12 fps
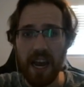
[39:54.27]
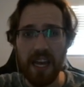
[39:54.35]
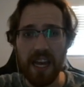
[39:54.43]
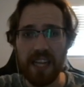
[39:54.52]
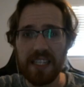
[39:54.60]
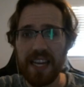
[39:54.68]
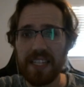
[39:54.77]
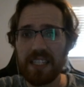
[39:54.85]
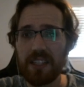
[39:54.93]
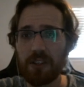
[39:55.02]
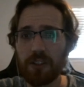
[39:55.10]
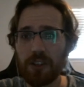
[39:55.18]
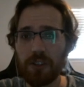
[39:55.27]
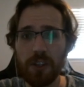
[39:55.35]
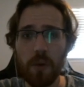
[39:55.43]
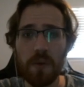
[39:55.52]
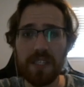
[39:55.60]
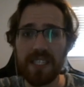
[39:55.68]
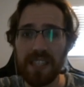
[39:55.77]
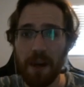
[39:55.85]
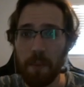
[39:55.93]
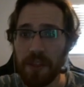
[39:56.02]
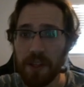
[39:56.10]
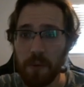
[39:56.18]
They're doing
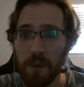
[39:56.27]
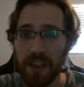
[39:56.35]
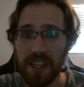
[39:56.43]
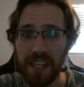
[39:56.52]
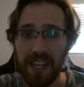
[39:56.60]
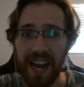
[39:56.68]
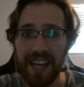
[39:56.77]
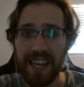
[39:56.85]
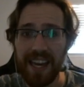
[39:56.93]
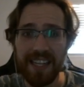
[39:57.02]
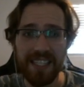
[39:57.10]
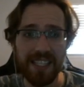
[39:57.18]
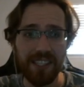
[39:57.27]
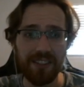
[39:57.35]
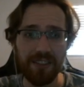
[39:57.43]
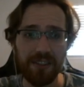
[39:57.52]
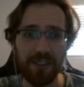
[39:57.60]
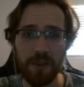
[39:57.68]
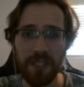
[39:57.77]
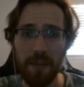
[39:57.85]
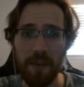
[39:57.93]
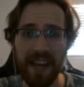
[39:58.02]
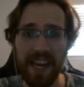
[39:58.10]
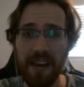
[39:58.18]
something with it, I guess. They're doing
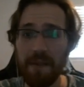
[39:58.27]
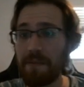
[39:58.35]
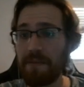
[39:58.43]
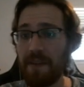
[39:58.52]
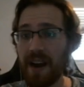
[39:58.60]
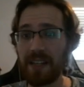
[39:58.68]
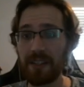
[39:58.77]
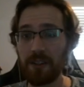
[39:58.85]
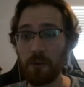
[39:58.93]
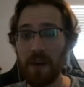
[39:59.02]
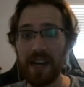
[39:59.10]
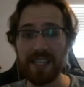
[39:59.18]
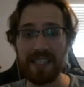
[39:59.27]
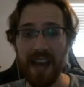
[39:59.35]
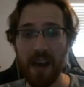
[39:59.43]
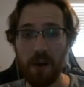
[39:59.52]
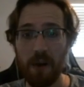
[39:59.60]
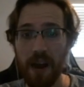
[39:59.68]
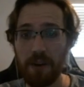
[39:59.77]
something. I can't even find a Lumice now. I